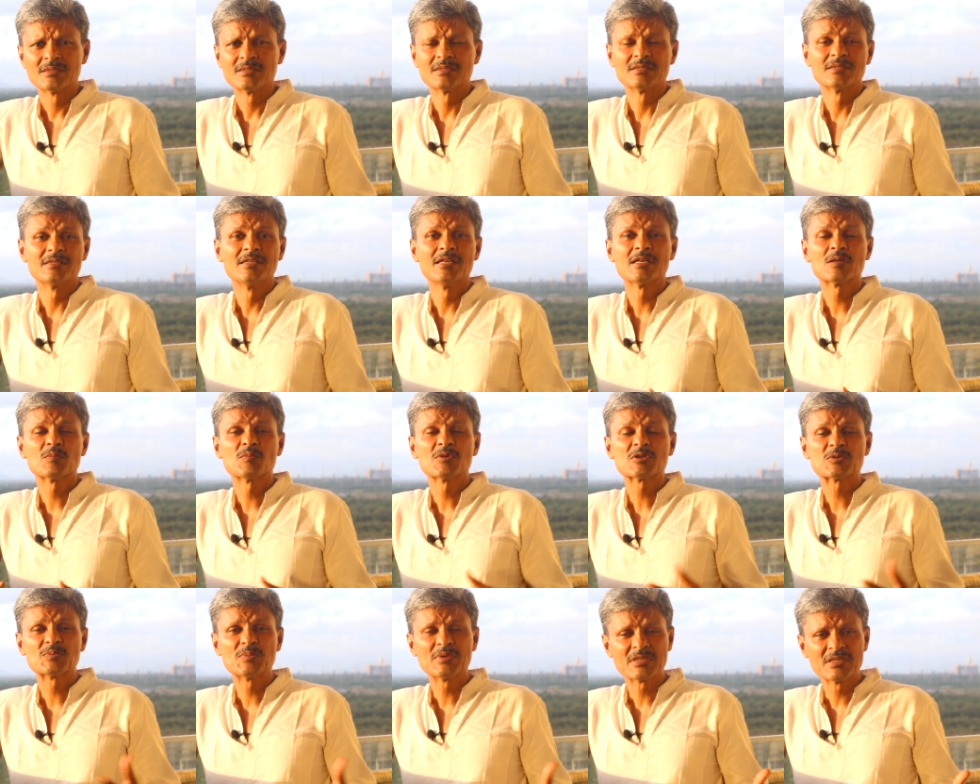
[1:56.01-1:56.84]
There
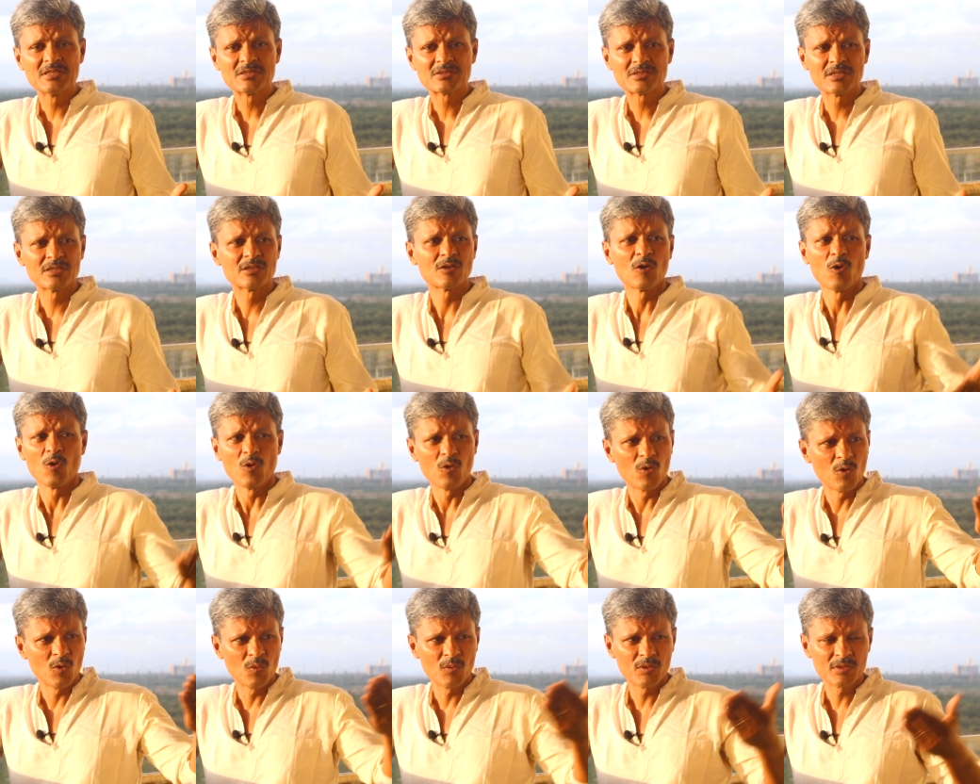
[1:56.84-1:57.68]
must be reason.
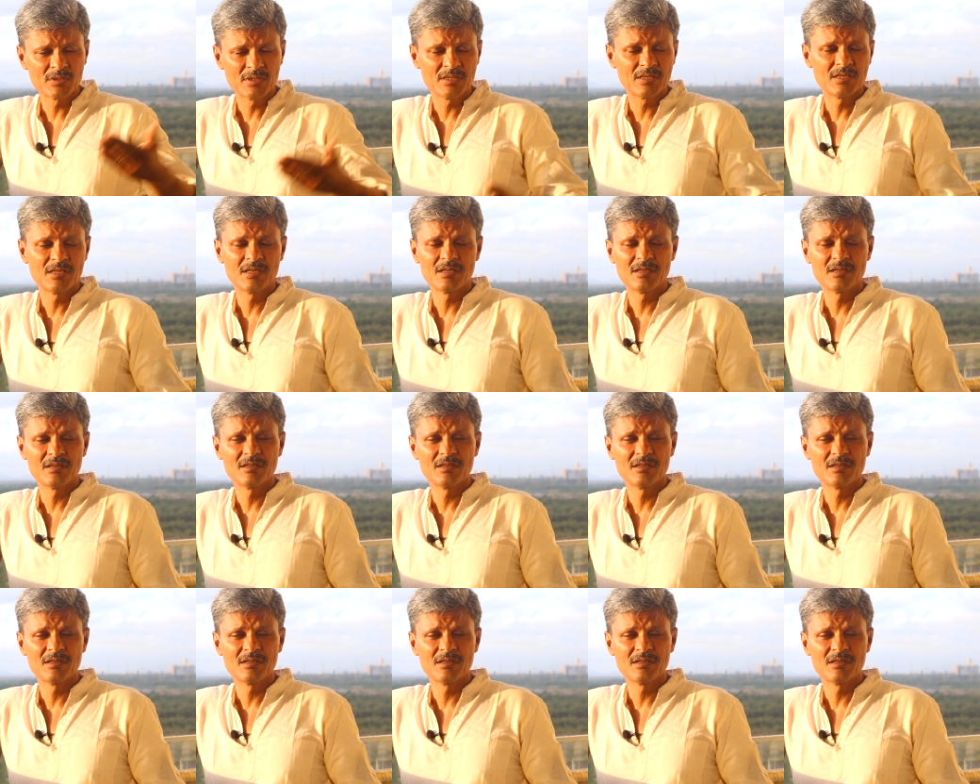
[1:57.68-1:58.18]
Over the